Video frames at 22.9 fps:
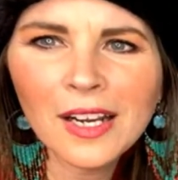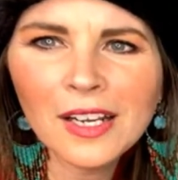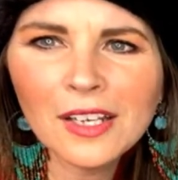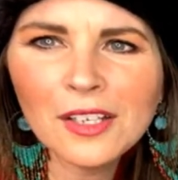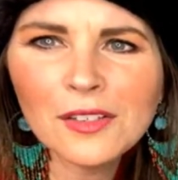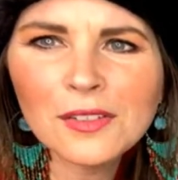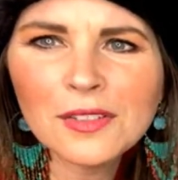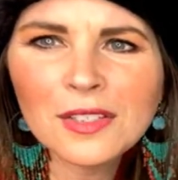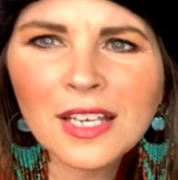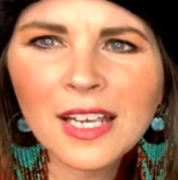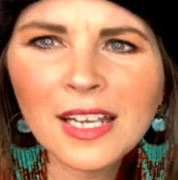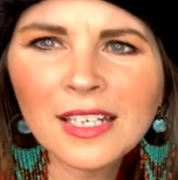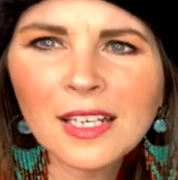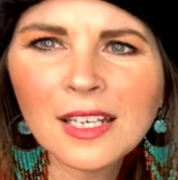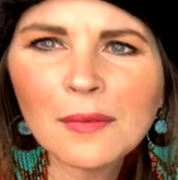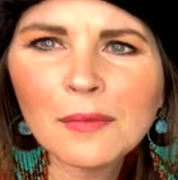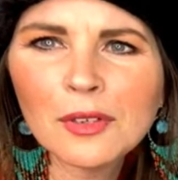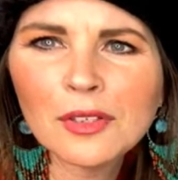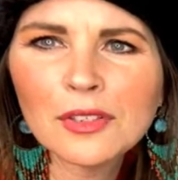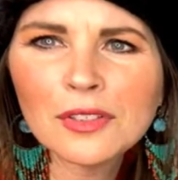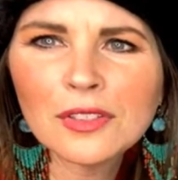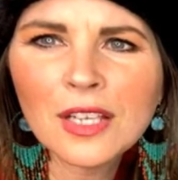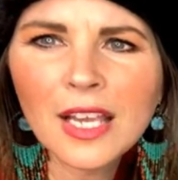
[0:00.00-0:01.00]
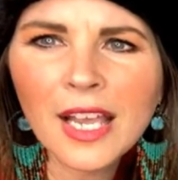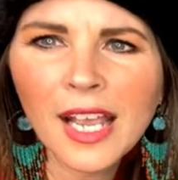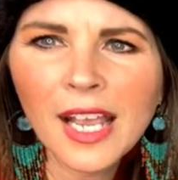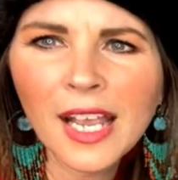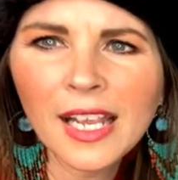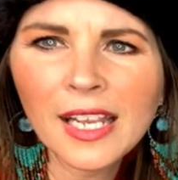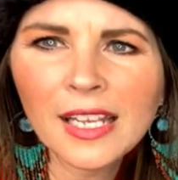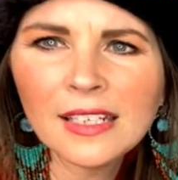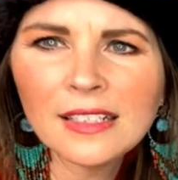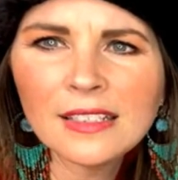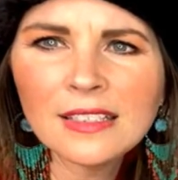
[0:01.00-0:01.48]
are you saying numbers
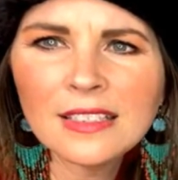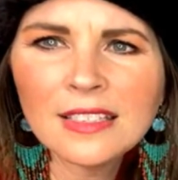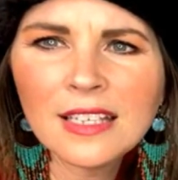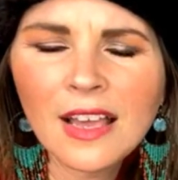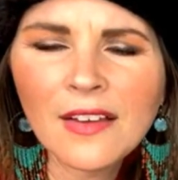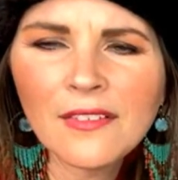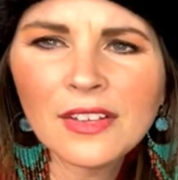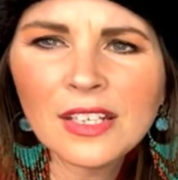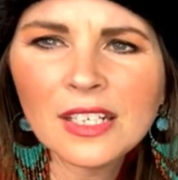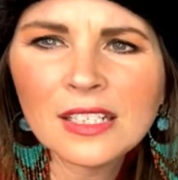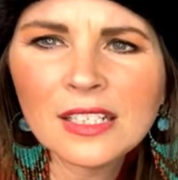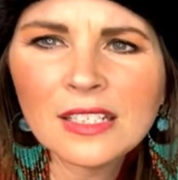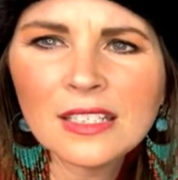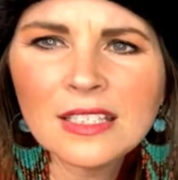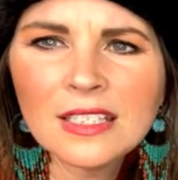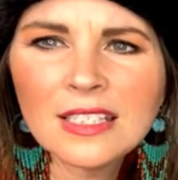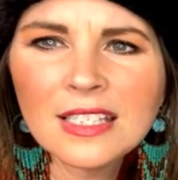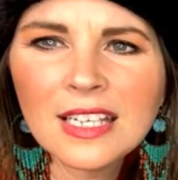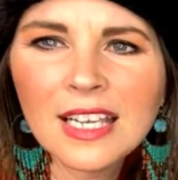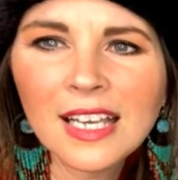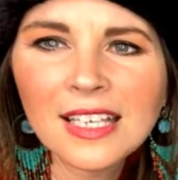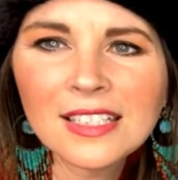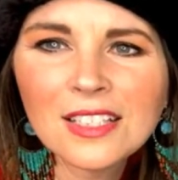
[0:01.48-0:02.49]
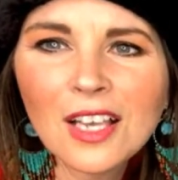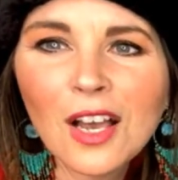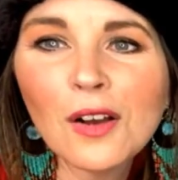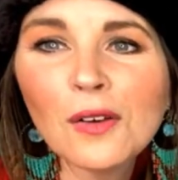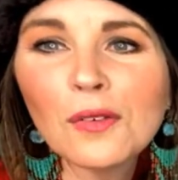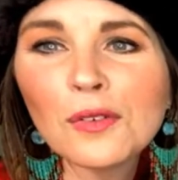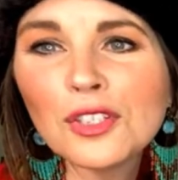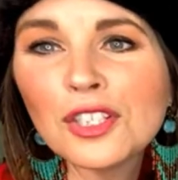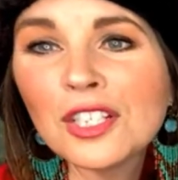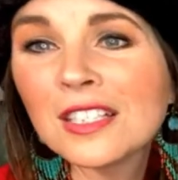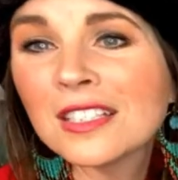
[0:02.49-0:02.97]
eight, seven, six? Oh,
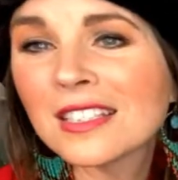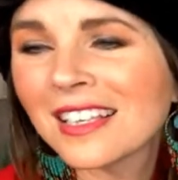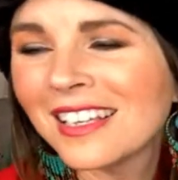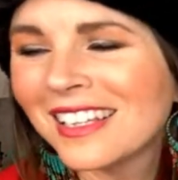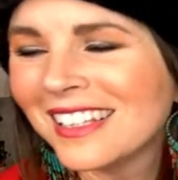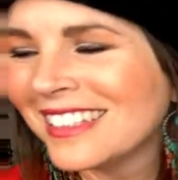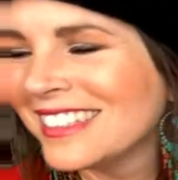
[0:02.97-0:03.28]
she's